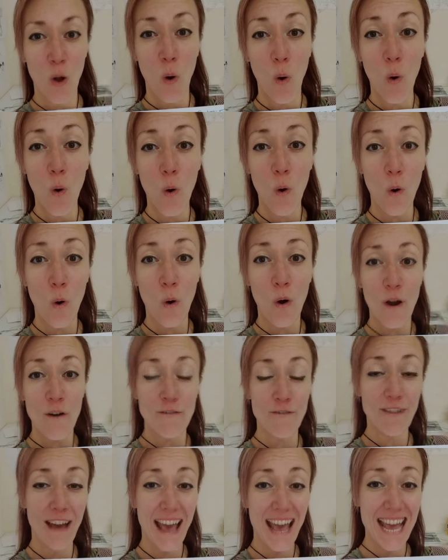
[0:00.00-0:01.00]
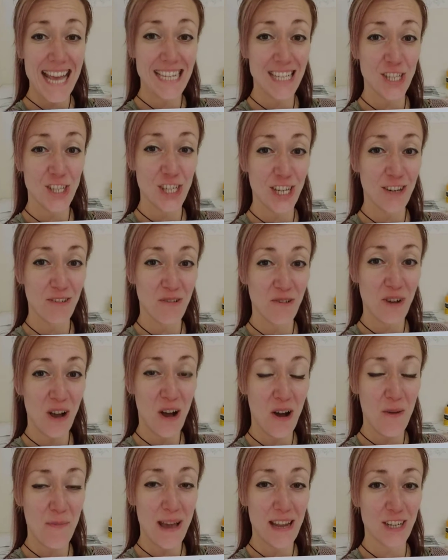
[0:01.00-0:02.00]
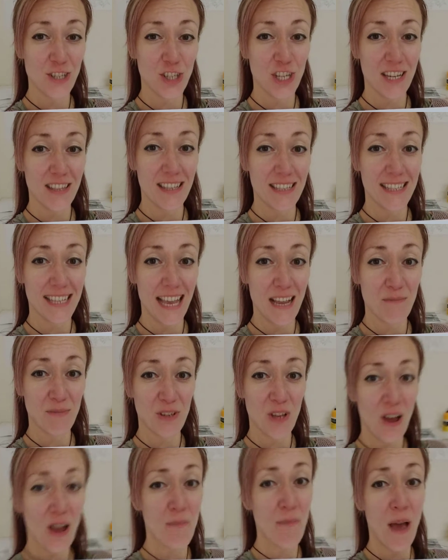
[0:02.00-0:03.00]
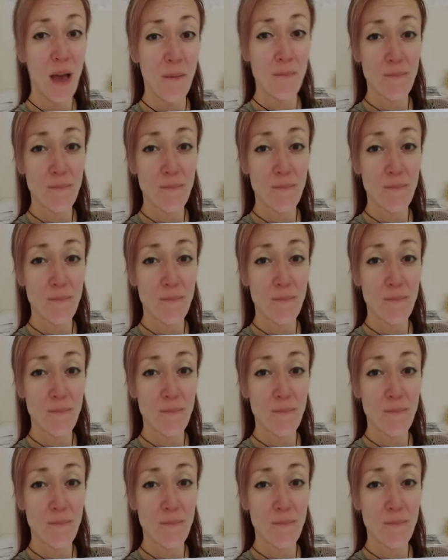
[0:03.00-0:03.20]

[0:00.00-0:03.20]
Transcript: or fat energy or carb energy at the same time,